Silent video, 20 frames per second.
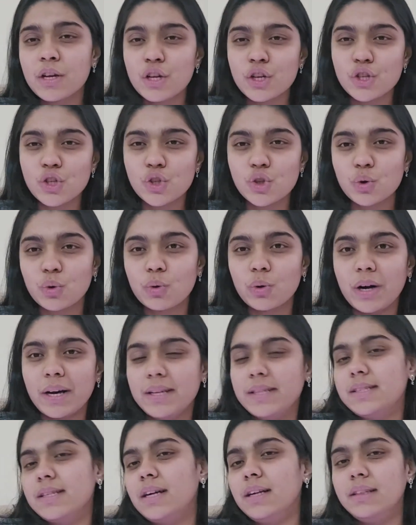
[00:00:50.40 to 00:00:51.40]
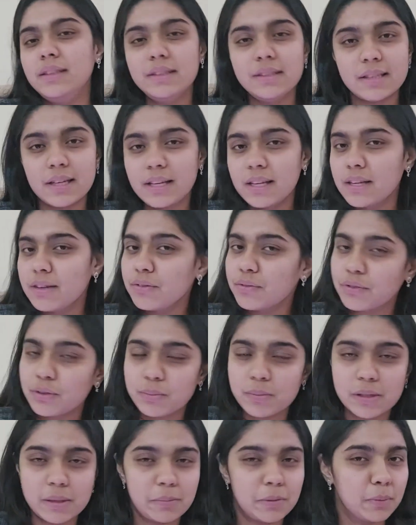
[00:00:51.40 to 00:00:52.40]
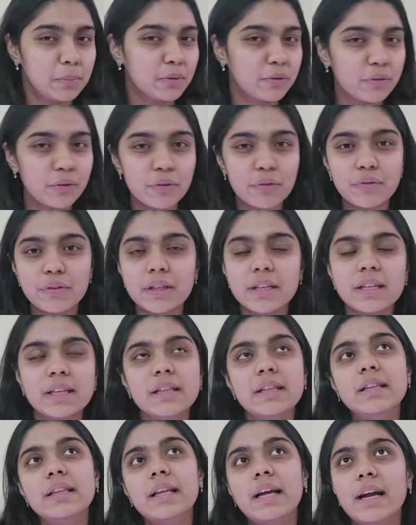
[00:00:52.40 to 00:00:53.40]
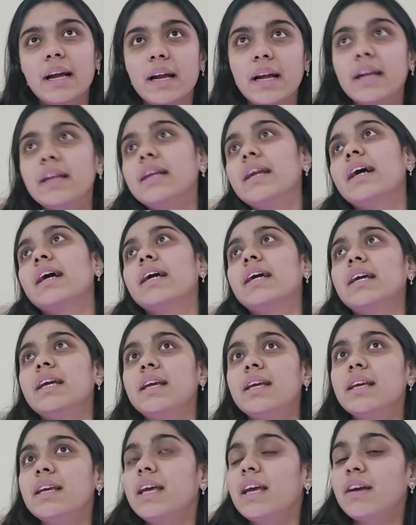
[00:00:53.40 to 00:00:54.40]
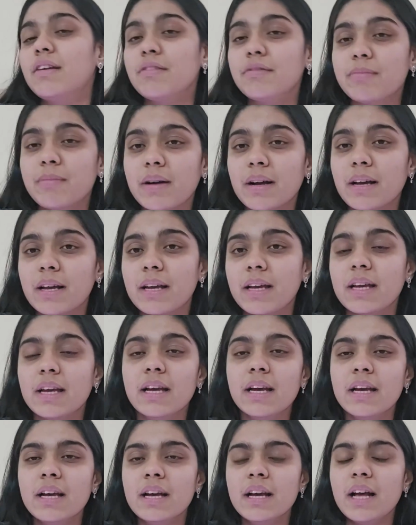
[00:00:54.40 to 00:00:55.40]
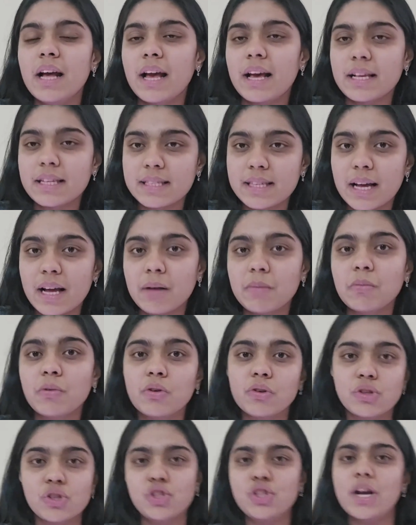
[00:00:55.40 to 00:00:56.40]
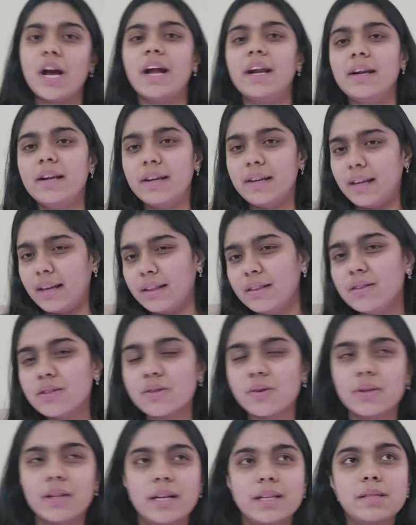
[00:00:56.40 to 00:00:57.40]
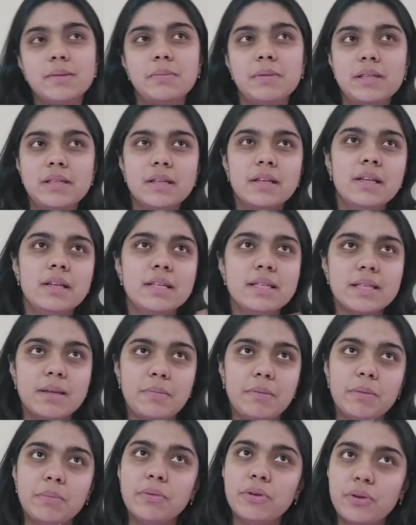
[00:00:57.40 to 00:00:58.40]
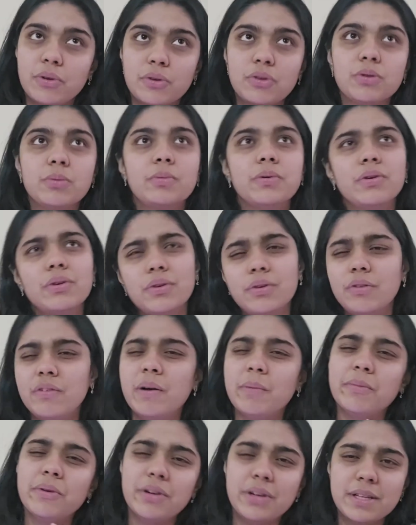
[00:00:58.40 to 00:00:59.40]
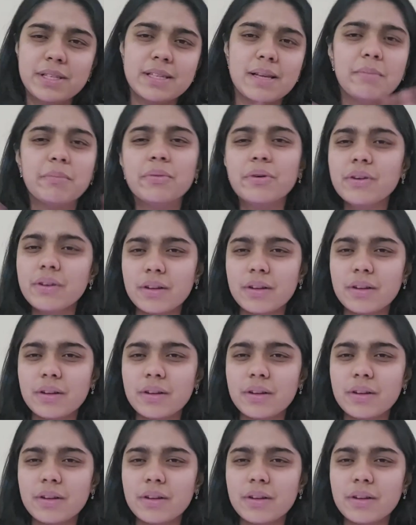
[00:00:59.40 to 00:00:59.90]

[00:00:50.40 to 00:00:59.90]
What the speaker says: so I started studying from September 15th and I gave my exam on Jan 10th, so that's basically September, October, November, December,